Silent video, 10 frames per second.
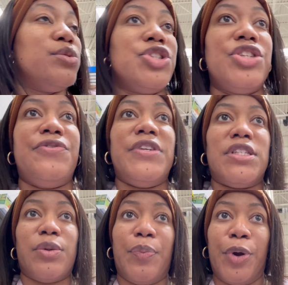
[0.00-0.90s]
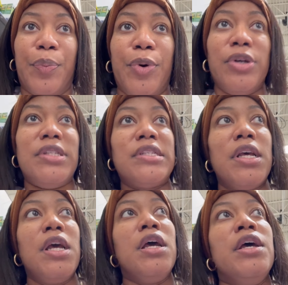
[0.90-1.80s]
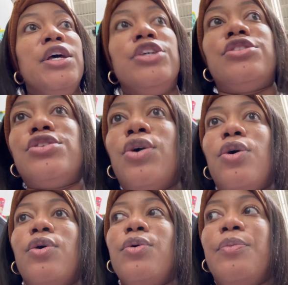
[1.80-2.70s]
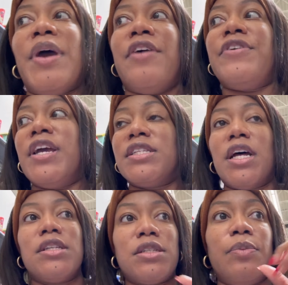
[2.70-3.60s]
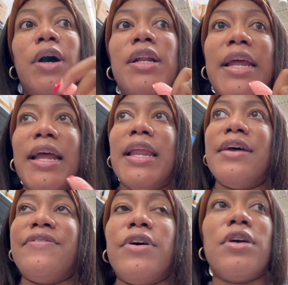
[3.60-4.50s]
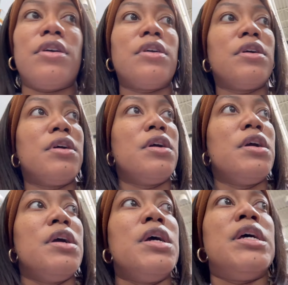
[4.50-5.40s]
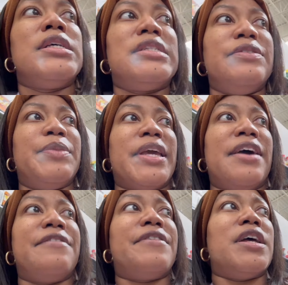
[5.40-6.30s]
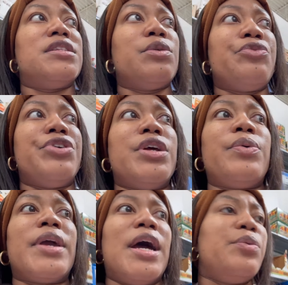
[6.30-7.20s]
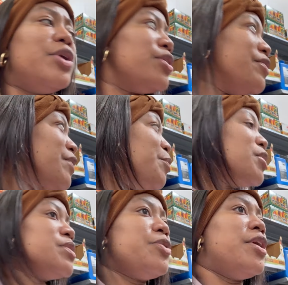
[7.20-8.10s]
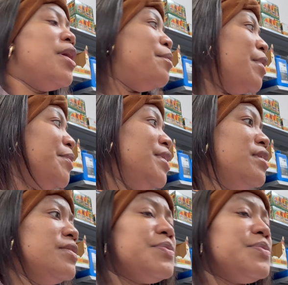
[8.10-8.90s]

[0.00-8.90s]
which defeats the purpose so i have to get a small night light for her see if we can find something really quick and we're looking for box spray mommy